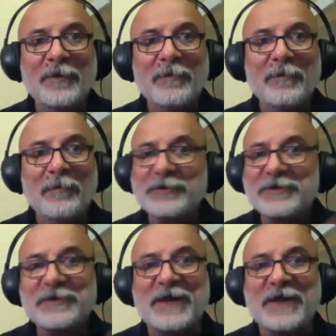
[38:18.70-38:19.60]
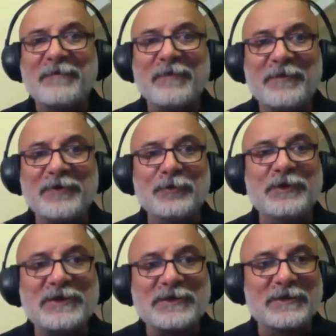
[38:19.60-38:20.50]
Most of the time when we do
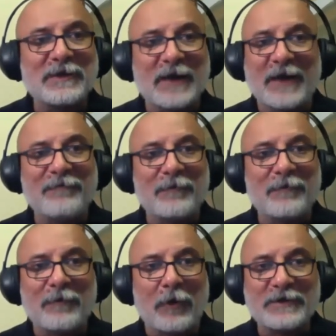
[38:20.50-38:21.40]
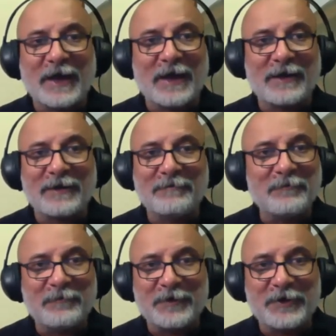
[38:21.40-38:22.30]
these live calls and
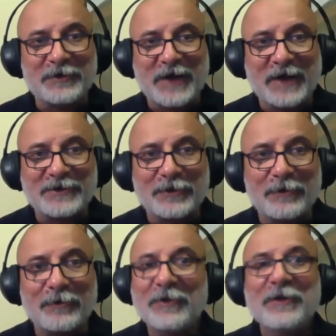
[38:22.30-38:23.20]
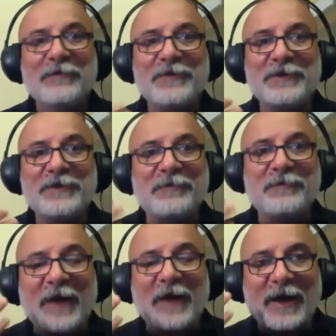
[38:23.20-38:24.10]
video chats,
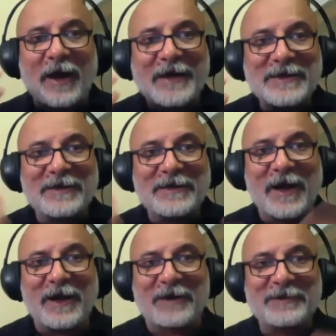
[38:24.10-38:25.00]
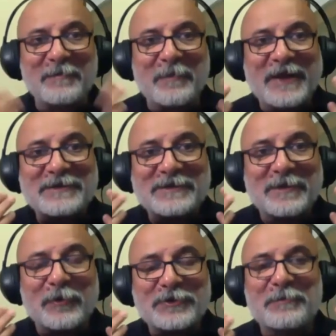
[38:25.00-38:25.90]
our eyes are dark. The
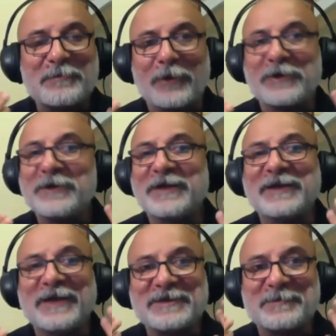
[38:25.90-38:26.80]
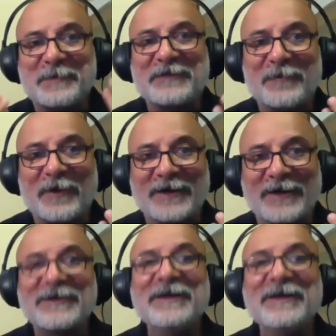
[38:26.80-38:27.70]
most important thing that speaks for
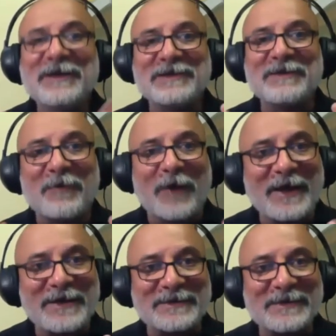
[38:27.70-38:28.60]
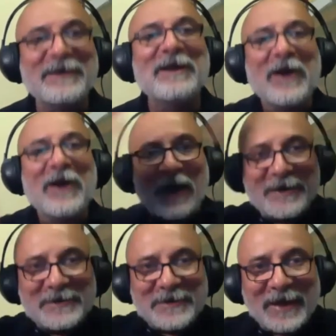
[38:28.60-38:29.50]
us is our eyes. Our
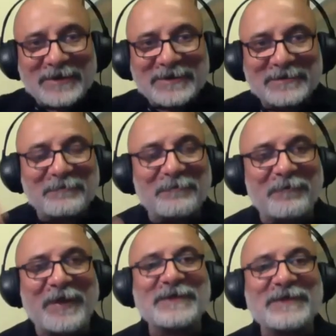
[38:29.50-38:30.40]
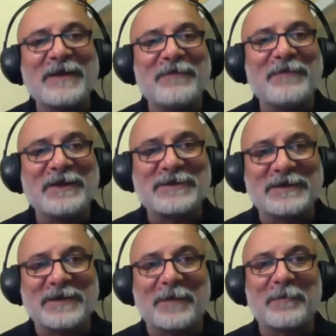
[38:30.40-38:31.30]
entire face and everything is
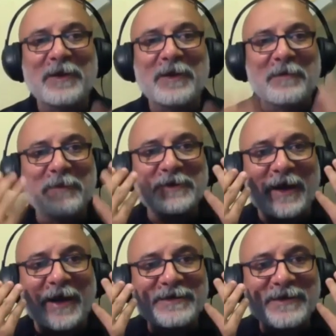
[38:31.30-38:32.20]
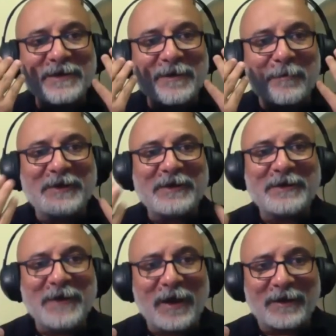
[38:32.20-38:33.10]
lit up, but our eyes are completely
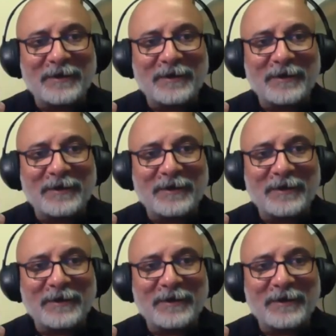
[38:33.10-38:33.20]
dark.